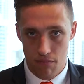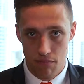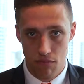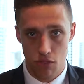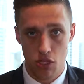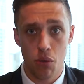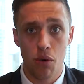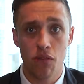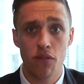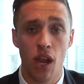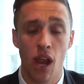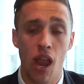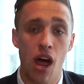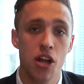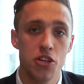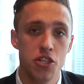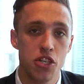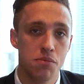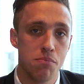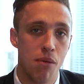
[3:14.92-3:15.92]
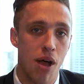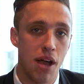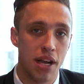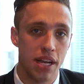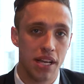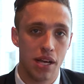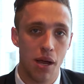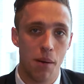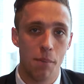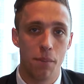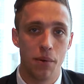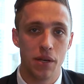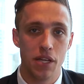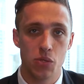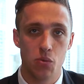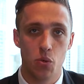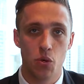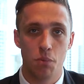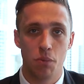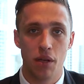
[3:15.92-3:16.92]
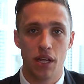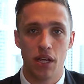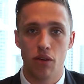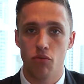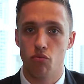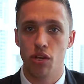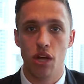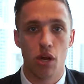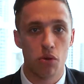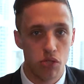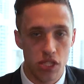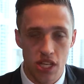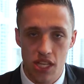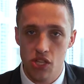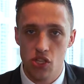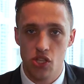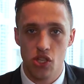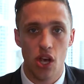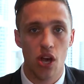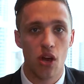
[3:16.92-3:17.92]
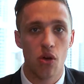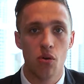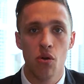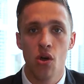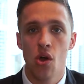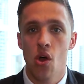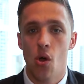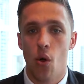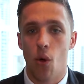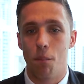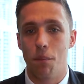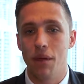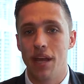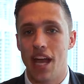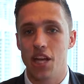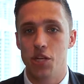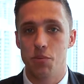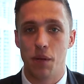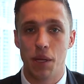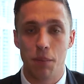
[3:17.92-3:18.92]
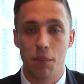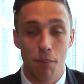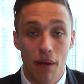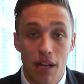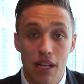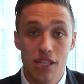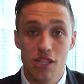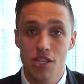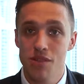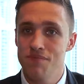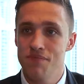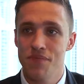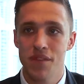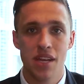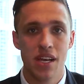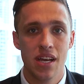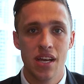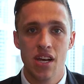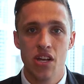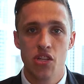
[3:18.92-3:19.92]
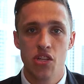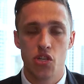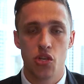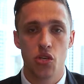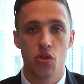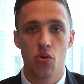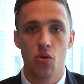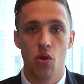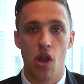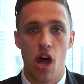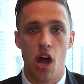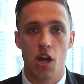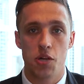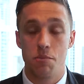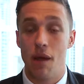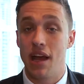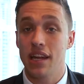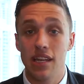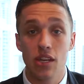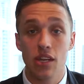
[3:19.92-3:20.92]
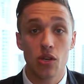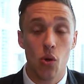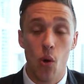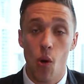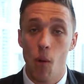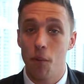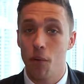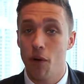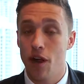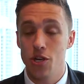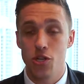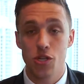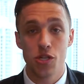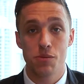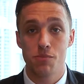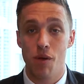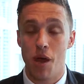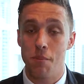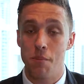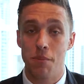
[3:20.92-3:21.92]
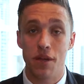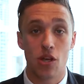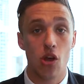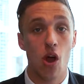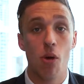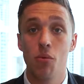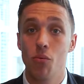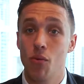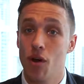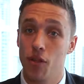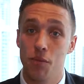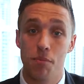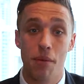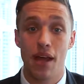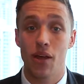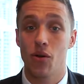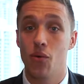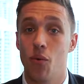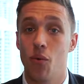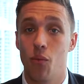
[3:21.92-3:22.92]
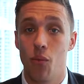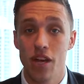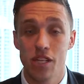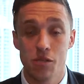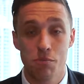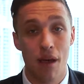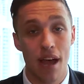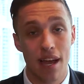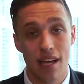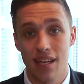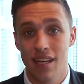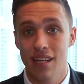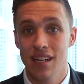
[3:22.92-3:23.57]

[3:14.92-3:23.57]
2 of the largest mining companies would be Rio Tinto or BHP Billiton. 2 large banking corporations might be Commonwealth Bank or Westpac.